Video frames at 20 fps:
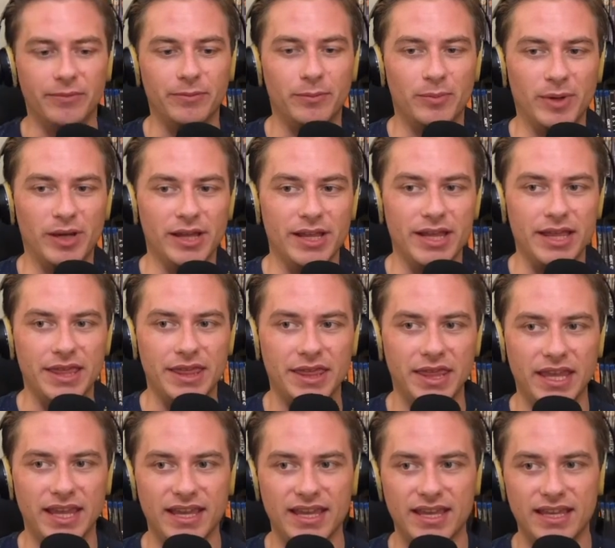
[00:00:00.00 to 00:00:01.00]
But
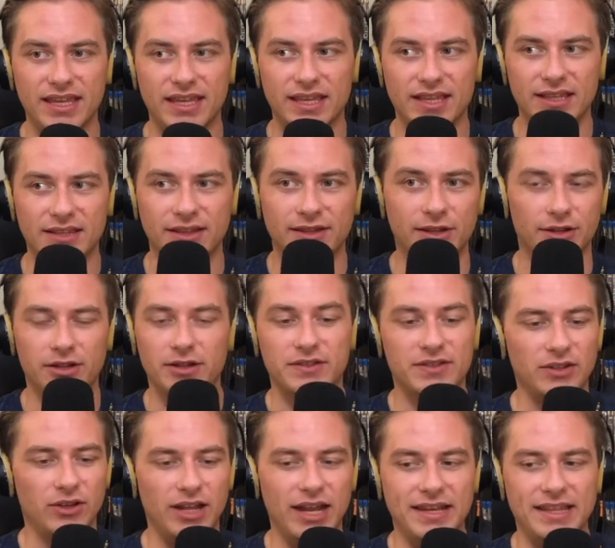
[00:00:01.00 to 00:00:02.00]

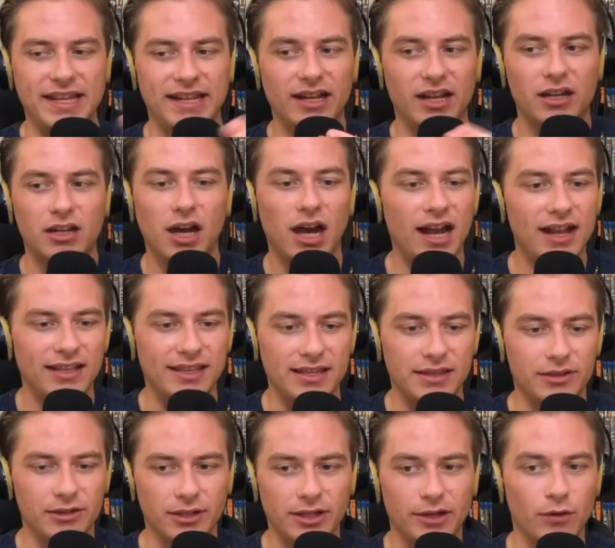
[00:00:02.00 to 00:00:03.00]
they got cocky.
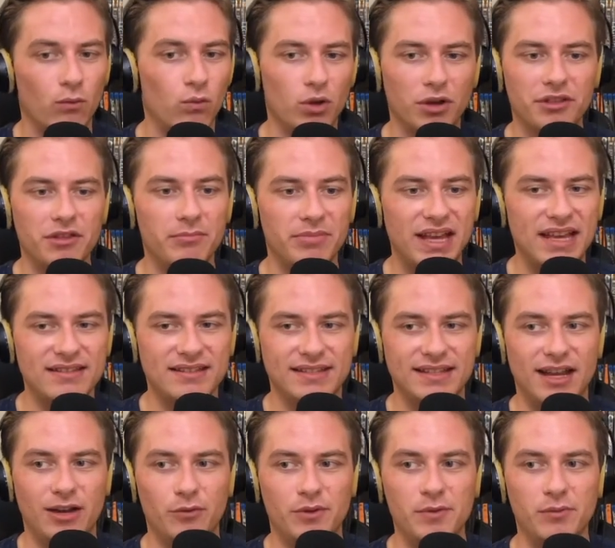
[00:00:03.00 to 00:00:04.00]
They're like, we're the best
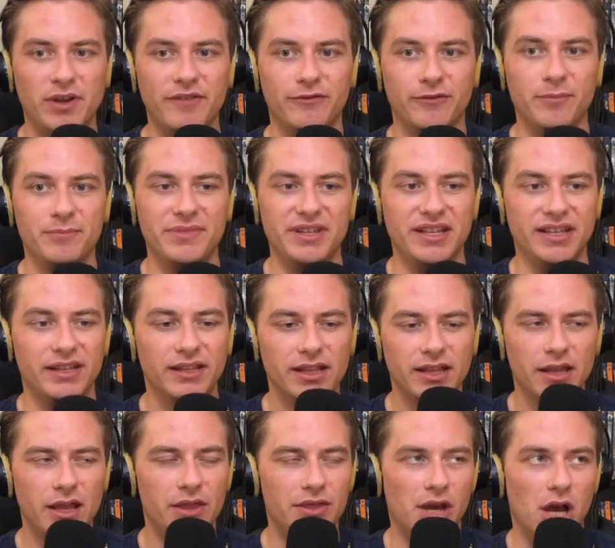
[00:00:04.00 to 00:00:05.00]
now. We went from being
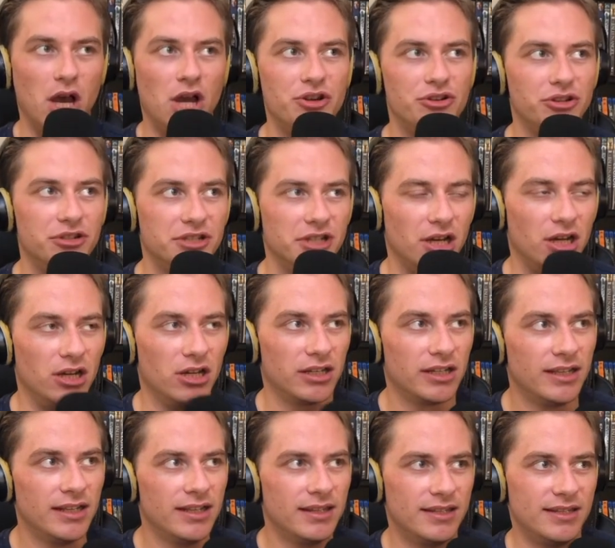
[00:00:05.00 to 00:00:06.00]
the underdog,
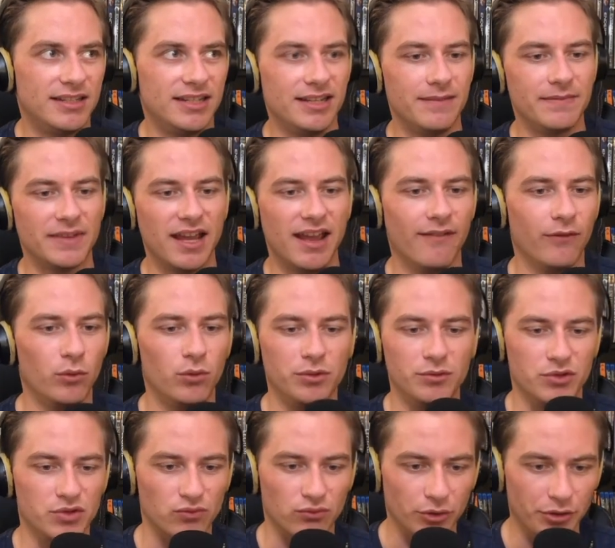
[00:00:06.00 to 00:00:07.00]
the team that everyone
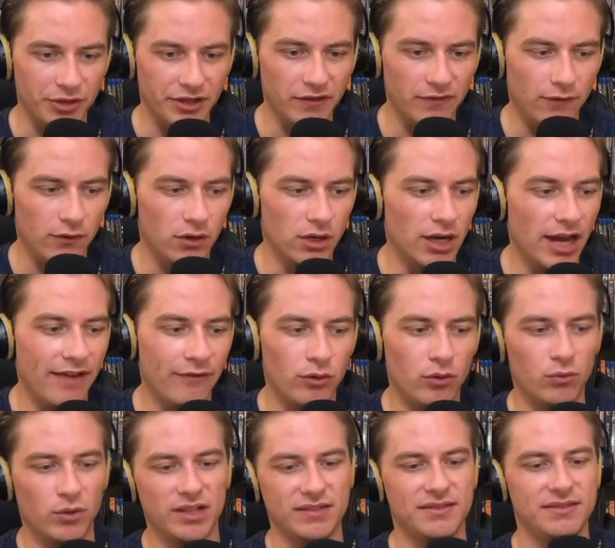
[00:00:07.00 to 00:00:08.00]
was rooting for.
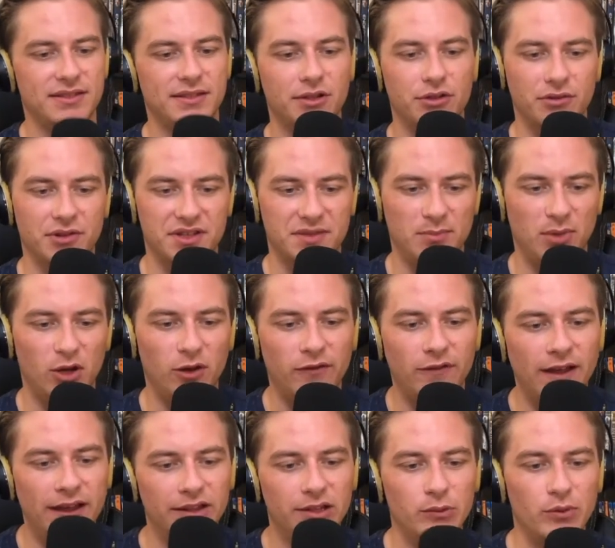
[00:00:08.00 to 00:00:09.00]
Everyone wants to see Chris Paul
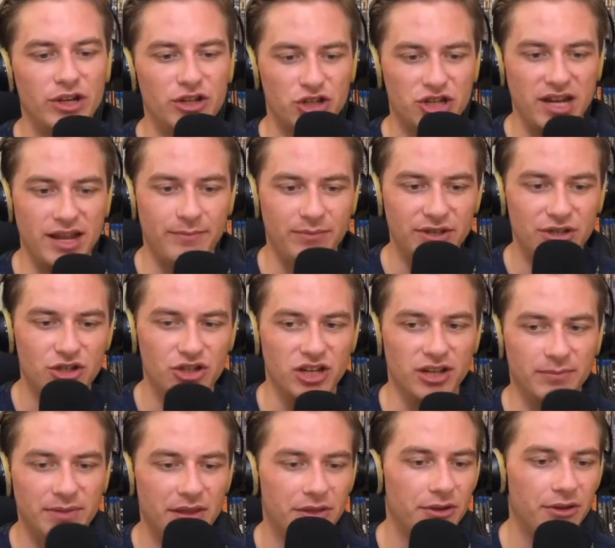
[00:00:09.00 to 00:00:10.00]
finally win a
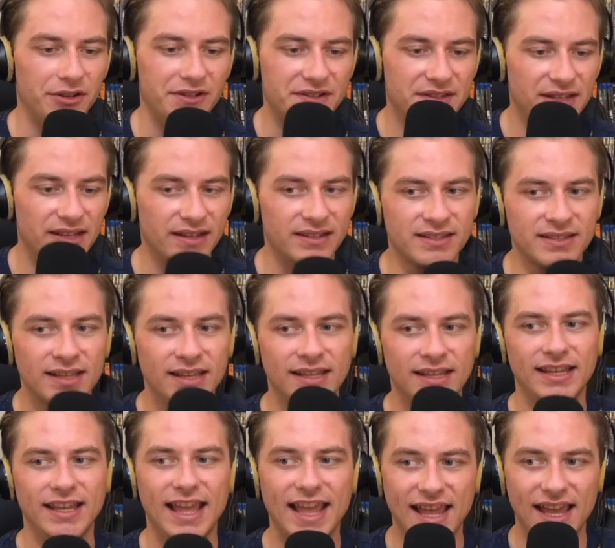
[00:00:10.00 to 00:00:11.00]
championship at 36.
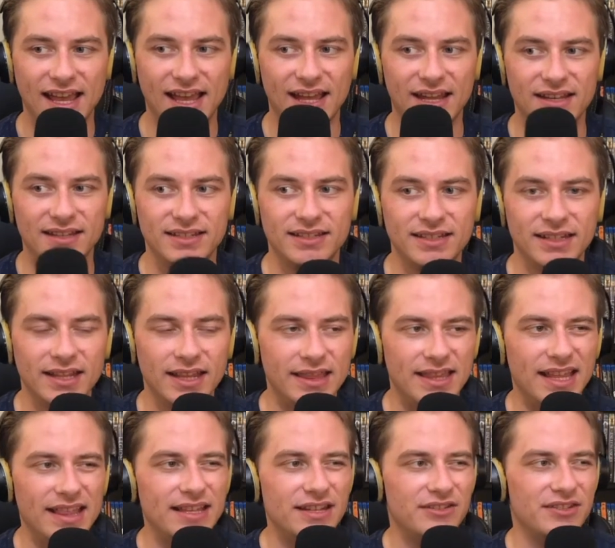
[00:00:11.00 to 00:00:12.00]
And
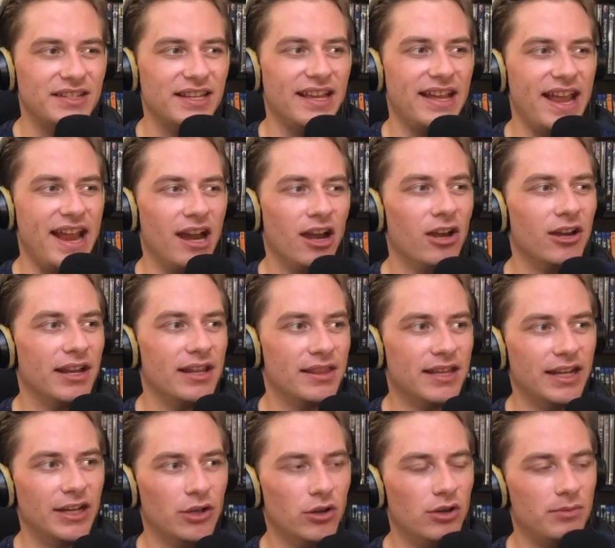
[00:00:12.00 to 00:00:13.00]
then they just get arrogant.
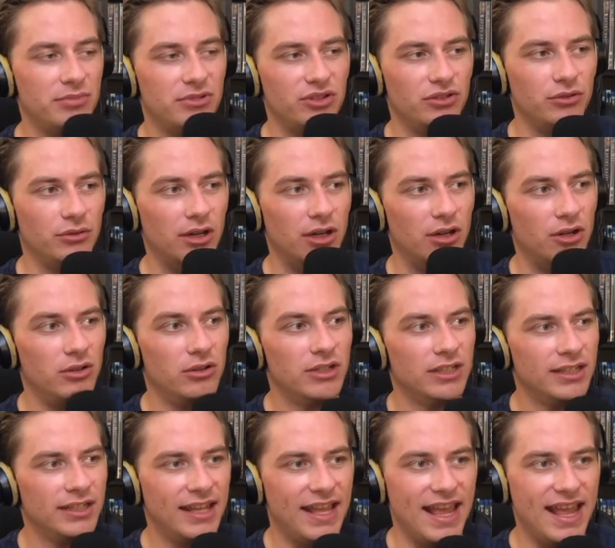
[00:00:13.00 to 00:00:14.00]
They go up 2-0.
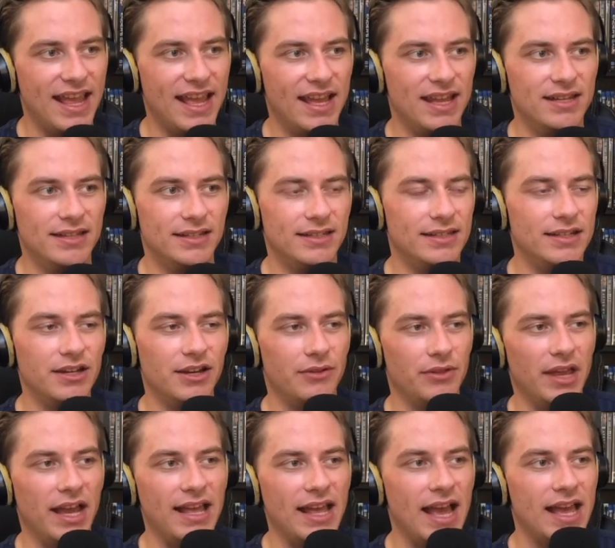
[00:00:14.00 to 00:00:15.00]
And, you
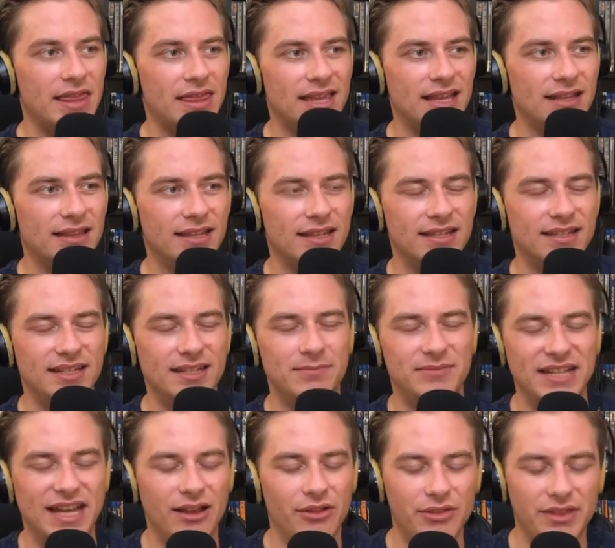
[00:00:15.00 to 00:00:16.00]
know, I think that
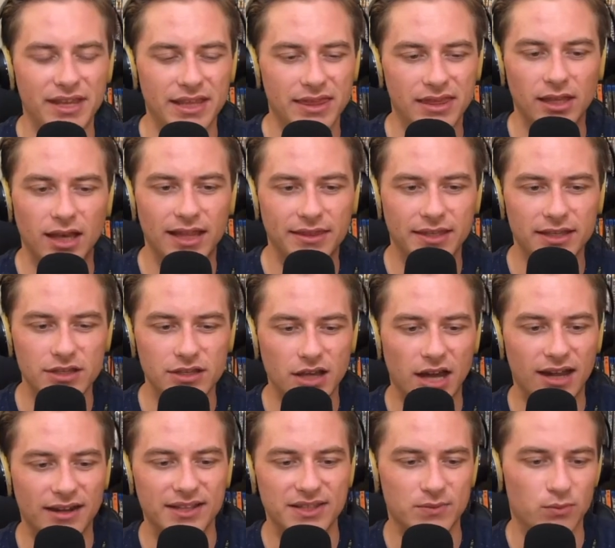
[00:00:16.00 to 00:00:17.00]
deep down they thought that
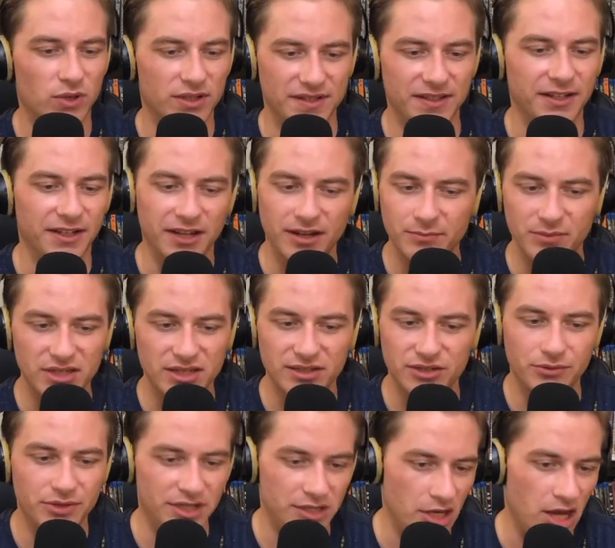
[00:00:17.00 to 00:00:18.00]
Giannis wasn't going to be
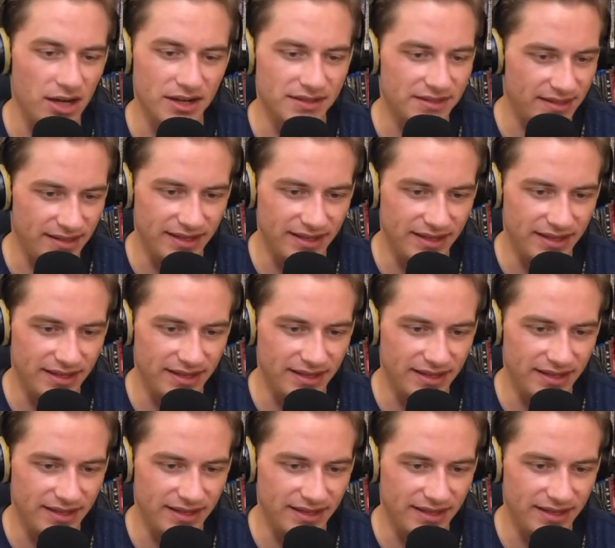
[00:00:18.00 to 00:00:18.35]
doing Giannis